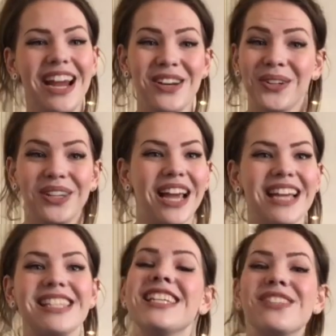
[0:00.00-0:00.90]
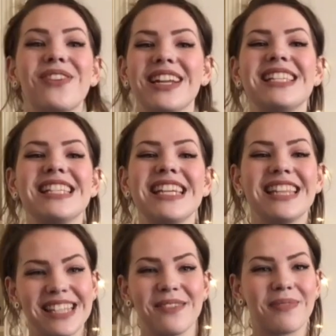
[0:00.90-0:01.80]
I know you guys just want to see
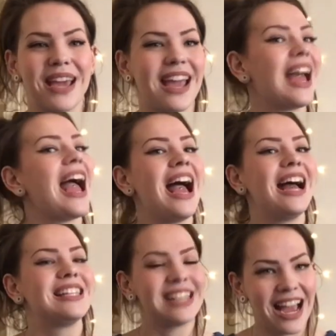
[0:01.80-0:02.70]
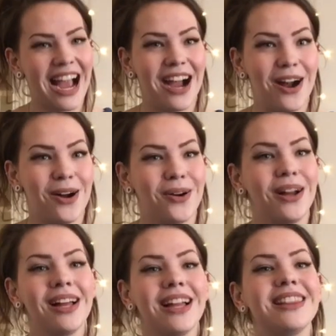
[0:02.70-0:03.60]
the dip kit and
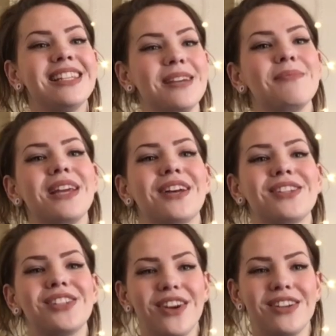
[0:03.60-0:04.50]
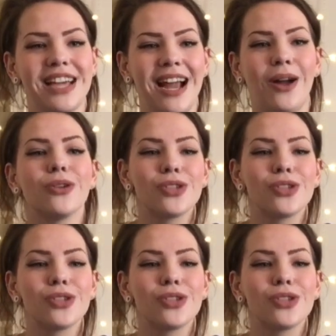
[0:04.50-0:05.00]
how the dip nails turned out.